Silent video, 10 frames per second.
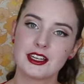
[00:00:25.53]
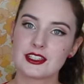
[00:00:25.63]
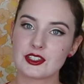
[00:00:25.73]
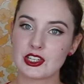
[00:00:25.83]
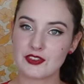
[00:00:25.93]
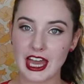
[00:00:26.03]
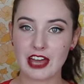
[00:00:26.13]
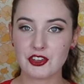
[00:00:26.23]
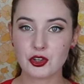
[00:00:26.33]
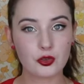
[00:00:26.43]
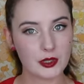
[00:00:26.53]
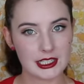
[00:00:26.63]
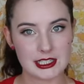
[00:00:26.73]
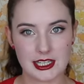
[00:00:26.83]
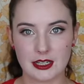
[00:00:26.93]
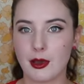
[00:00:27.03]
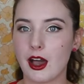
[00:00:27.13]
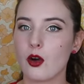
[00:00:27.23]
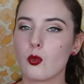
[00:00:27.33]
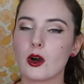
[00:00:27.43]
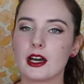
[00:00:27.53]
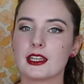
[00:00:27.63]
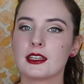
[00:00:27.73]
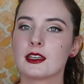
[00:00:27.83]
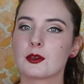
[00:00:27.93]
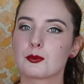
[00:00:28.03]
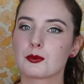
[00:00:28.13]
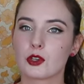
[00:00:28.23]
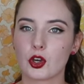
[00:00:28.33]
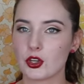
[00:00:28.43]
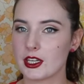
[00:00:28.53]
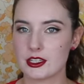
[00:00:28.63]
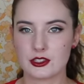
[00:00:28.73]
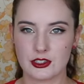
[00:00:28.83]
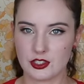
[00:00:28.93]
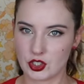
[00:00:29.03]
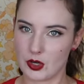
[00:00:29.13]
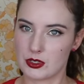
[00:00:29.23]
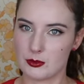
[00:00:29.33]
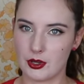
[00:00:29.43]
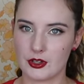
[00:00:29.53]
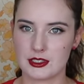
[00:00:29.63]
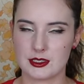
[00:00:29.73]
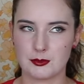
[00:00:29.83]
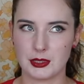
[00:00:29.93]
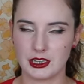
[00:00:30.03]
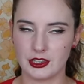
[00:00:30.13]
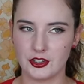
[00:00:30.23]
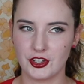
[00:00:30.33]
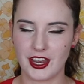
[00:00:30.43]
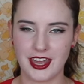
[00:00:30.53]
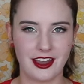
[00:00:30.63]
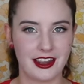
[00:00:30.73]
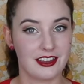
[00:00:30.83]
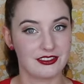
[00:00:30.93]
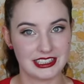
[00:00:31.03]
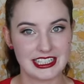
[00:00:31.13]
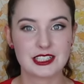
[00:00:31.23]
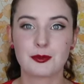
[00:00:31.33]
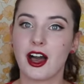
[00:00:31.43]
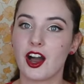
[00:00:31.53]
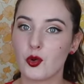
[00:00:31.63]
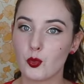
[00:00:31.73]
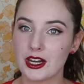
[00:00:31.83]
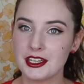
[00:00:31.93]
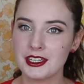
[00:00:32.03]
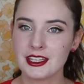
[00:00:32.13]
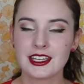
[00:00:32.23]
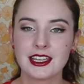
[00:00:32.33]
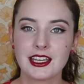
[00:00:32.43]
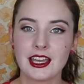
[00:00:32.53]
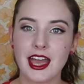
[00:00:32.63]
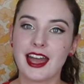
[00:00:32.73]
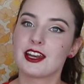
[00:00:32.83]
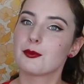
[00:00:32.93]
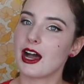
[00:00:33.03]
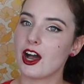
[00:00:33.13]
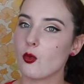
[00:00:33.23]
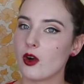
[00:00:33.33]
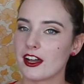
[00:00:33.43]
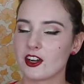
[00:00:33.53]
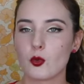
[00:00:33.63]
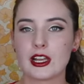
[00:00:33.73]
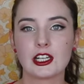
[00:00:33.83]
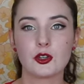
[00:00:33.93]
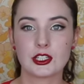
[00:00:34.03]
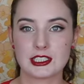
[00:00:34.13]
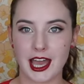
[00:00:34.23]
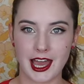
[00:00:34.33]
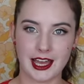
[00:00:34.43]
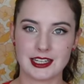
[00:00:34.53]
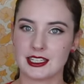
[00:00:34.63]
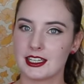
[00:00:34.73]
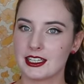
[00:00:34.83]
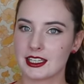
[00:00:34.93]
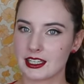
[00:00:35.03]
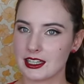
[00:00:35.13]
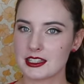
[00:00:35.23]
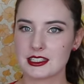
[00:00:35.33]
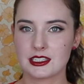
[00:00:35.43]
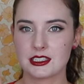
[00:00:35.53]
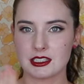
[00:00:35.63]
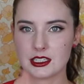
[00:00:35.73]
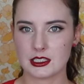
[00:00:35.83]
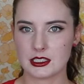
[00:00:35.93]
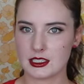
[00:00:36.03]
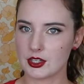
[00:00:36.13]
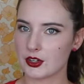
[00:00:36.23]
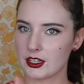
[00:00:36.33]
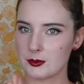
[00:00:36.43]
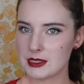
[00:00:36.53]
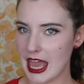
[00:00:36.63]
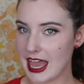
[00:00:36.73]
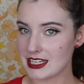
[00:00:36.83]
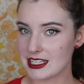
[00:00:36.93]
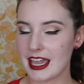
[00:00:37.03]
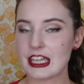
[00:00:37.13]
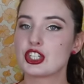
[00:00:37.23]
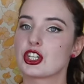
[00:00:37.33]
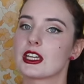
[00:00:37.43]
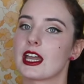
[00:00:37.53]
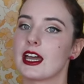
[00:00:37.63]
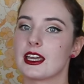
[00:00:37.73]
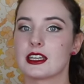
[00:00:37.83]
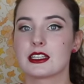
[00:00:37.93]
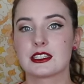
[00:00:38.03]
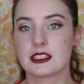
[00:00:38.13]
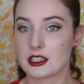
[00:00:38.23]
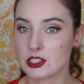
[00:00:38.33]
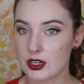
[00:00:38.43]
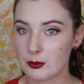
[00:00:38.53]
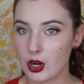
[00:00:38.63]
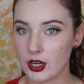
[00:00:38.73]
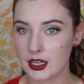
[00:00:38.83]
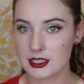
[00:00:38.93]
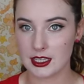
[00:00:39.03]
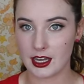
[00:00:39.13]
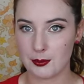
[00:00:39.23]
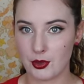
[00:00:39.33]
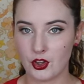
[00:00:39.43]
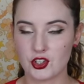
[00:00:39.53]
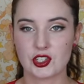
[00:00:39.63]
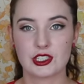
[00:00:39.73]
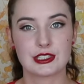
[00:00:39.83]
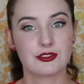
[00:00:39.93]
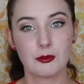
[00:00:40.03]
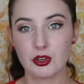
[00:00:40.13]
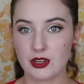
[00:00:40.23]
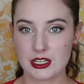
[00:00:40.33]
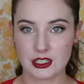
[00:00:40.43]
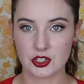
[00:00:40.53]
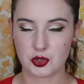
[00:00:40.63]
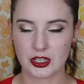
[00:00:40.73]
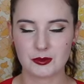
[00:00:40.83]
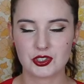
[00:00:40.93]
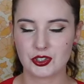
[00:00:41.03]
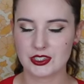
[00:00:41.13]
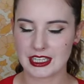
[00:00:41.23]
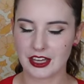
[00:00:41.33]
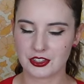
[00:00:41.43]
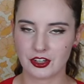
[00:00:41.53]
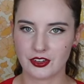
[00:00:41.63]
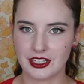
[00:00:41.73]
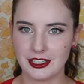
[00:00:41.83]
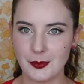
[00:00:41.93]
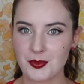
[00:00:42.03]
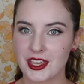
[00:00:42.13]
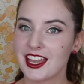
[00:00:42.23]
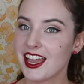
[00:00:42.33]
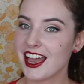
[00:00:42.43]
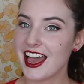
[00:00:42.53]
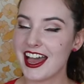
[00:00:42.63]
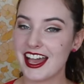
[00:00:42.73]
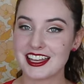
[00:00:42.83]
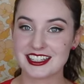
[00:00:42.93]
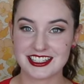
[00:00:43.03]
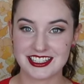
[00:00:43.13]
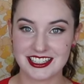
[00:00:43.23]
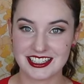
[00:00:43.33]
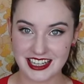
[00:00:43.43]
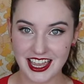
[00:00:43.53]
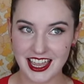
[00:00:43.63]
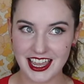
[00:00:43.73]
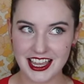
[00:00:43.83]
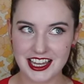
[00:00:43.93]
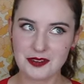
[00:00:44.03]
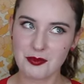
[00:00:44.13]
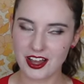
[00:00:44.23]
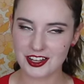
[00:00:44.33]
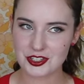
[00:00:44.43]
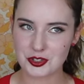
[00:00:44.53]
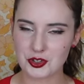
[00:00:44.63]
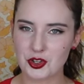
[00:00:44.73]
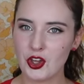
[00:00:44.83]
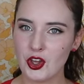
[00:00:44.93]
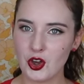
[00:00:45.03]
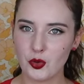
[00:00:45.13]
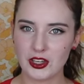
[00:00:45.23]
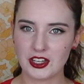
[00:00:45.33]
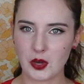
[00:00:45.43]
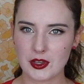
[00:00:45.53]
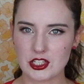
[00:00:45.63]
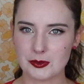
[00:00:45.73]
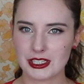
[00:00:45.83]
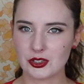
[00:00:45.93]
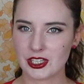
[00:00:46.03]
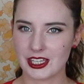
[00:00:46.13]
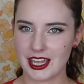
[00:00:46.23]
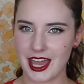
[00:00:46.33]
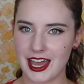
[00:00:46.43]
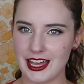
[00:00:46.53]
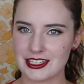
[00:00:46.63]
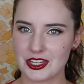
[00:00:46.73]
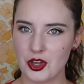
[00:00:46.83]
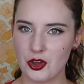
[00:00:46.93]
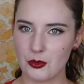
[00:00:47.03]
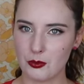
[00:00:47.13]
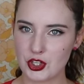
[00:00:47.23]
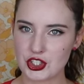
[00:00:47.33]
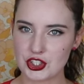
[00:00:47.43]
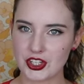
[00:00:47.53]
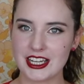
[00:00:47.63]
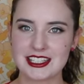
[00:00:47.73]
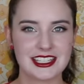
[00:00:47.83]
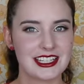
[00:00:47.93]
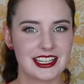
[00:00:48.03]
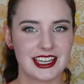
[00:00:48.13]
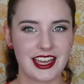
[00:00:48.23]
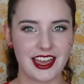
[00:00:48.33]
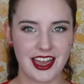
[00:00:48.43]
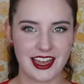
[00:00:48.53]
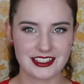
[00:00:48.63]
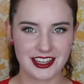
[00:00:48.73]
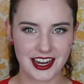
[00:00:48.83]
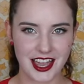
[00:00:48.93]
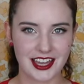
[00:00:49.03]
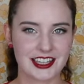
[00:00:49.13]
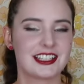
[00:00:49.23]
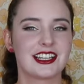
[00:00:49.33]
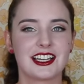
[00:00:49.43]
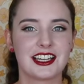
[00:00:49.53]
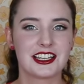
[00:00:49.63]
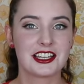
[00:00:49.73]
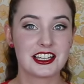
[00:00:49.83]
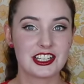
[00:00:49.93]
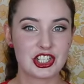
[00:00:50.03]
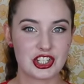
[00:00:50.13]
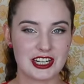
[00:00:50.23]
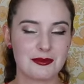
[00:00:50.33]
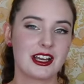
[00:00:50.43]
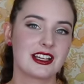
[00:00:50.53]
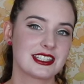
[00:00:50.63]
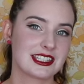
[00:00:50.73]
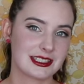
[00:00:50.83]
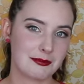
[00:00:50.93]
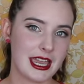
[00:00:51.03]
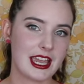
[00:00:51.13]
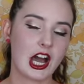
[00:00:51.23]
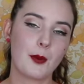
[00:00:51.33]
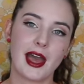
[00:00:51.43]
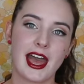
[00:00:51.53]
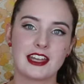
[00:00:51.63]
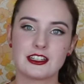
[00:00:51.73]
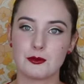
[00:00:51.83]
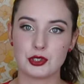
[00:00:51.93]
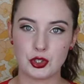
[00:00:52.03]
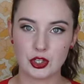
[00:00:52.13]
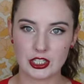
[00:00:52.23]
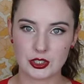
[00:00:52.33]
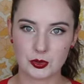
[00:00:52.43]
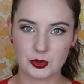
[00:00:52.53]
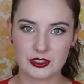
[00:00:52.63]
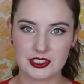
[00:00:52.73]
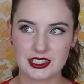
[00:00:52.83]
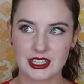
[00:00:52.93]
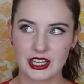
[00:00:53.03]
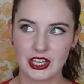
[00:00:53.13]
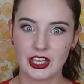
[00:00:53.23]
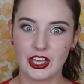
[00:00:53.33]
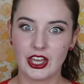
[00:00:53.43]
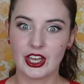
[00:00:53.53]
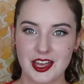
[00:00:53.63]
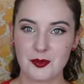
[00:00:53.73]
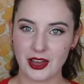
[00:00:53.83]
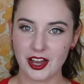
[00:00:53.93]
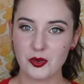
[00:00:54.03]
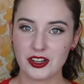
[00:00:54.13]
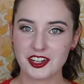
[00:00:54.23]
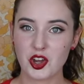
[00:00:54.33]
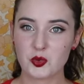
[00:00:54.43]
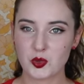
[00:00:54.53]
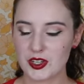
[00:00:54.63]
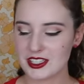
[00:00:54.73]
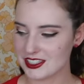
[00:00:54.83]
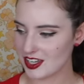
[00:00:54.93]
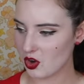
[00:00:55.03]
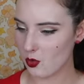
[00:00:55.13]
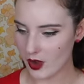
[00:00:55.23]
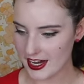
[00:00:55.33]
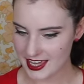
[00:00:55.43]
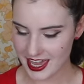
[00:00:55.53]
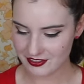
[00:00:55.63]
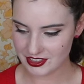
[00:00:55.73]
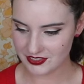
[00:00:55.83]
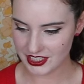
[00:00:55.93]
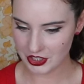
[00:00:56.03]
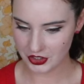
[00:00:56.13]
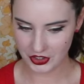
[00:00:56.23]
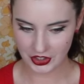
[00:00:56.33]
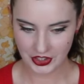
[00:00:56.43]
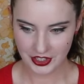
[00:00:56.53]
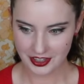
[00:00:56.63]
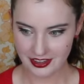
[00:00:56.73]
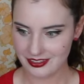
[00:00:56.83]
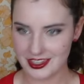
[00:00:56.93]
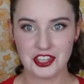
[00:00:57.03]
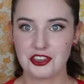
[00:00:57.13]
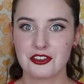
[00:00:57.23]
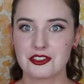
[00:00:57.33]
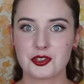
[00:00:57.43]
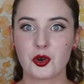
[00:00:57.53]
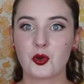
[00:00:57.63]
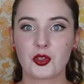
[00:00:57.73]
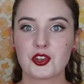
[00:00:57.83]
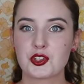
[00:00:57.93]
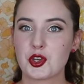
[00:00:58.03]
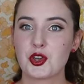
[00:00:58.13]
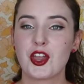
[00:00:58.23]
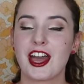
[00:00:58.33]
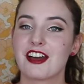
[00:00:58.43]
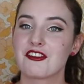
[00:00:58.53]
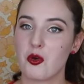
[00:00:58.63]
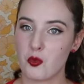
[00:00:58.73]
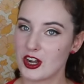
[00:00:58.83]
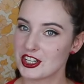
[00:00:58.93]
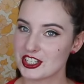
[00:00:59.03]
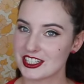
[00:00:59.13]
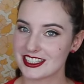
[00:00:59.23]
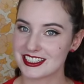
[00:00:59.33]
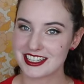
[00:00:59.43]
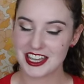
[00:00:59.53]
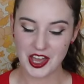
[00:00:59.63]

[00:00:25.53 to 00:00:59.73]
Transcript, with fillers: So if you haven't already seen part 1, go into the description box below and I have linked part 1. And in part 1 we looked at cleansers, serums, anti-aging and sunscreen products that I purchased from a recent trip to South Korea. And today in part 2 we are going to be looking at moisturizing, anti-acne, sheet masks, makeup and beauty tools. Part 1 was quite a hefty video. Thank you to all those who have watched it.